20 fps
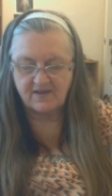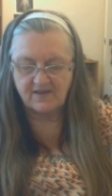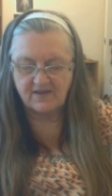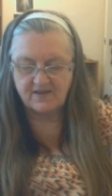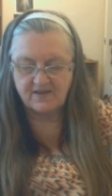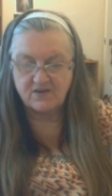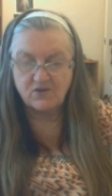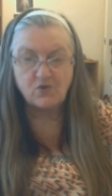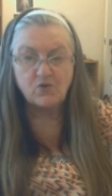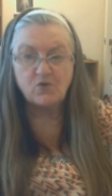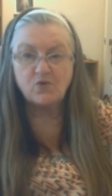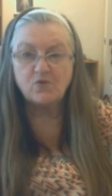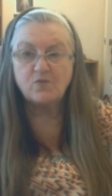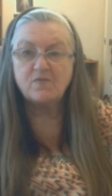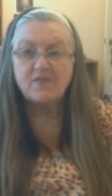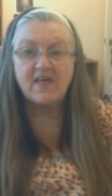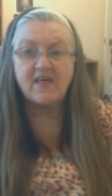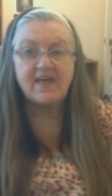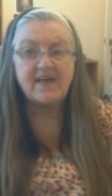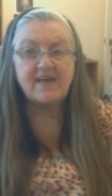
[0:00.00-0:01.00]
in
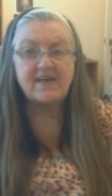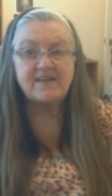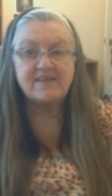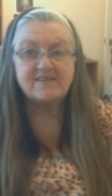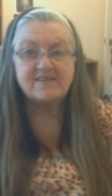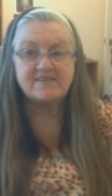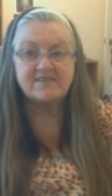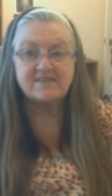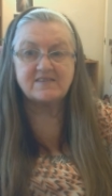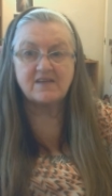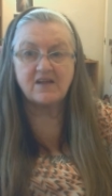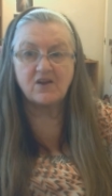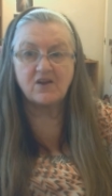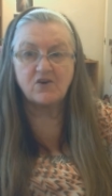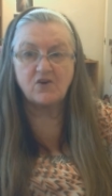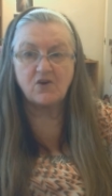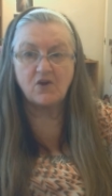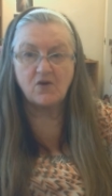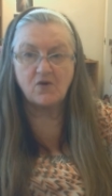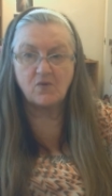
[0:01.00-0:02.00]
whom there is
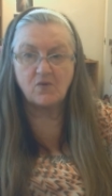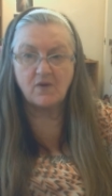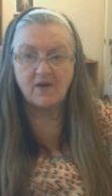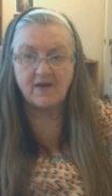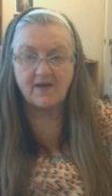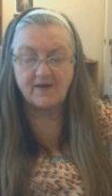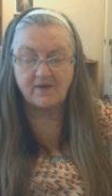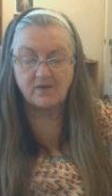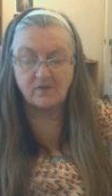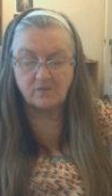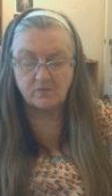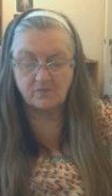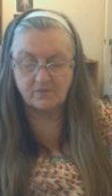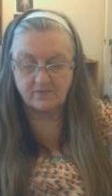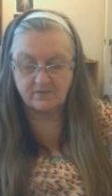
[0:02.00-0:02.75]
no help.